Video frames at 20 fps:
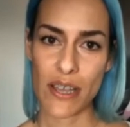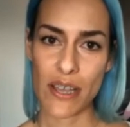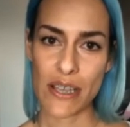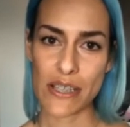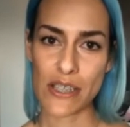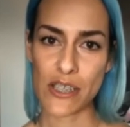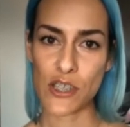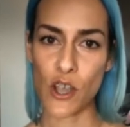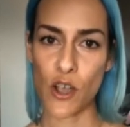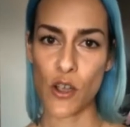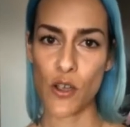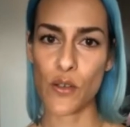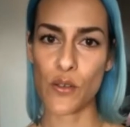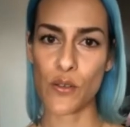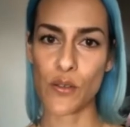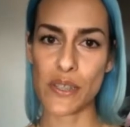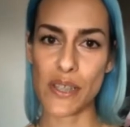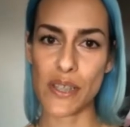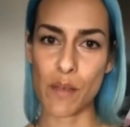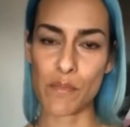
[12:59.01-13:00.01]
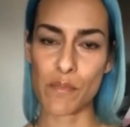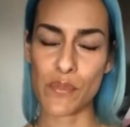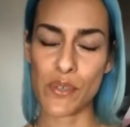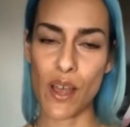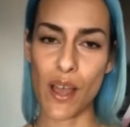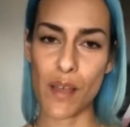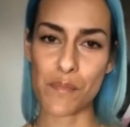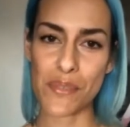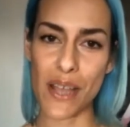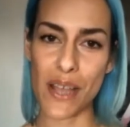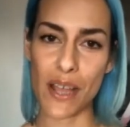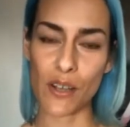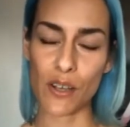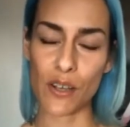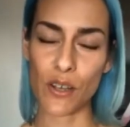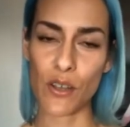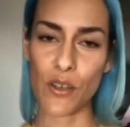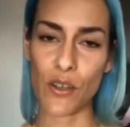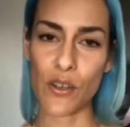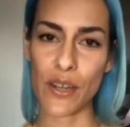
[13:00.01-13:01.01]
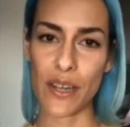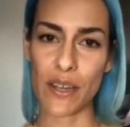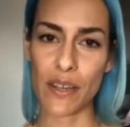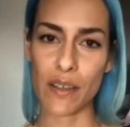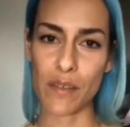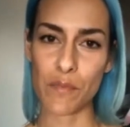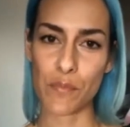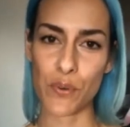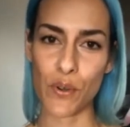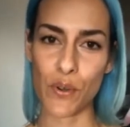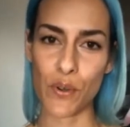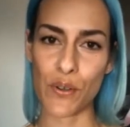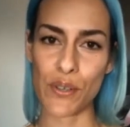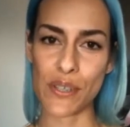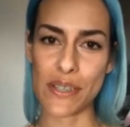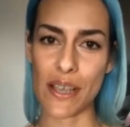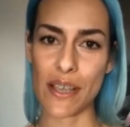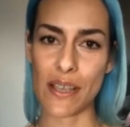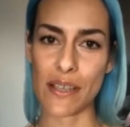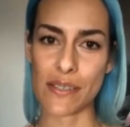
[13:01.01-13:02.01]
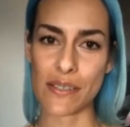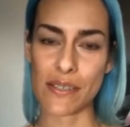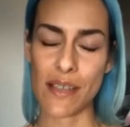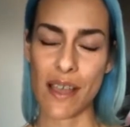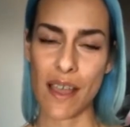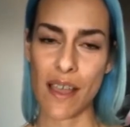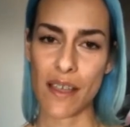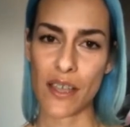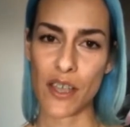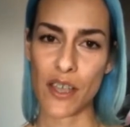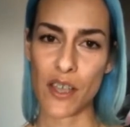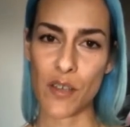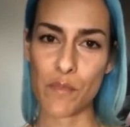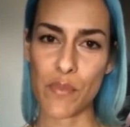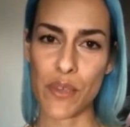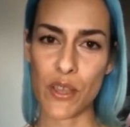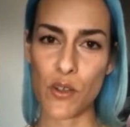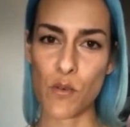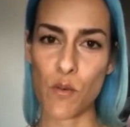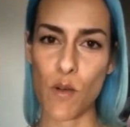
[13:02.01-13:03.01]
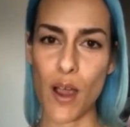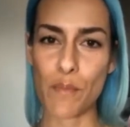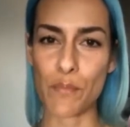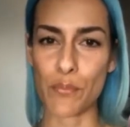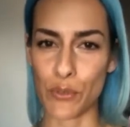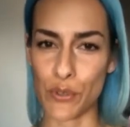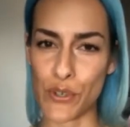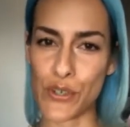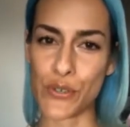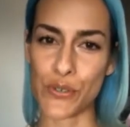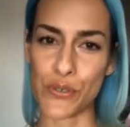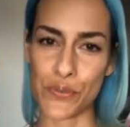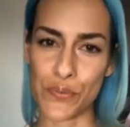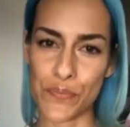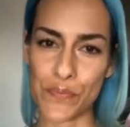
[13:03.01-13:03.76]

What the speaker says: So sometimes that learning process can be quite brutal.